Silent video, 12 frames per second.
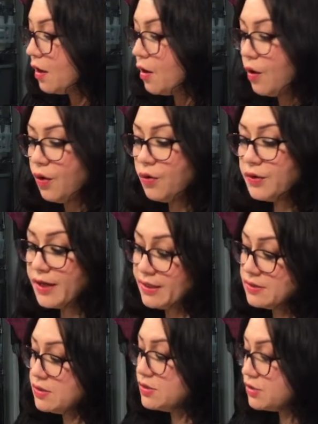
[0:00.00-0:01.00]
Okay,
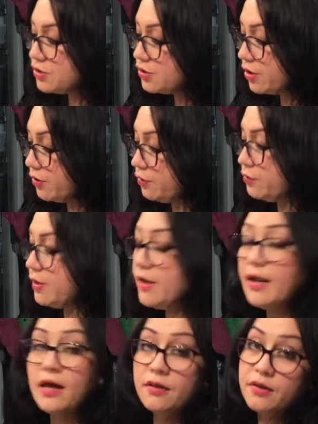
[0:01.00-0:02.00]
so
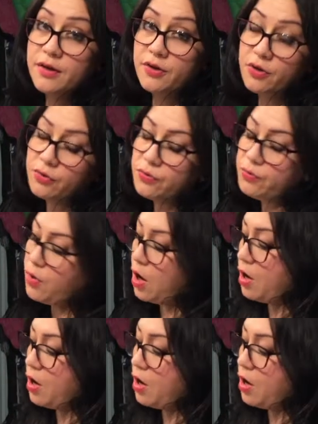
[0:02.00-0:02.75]
now that I know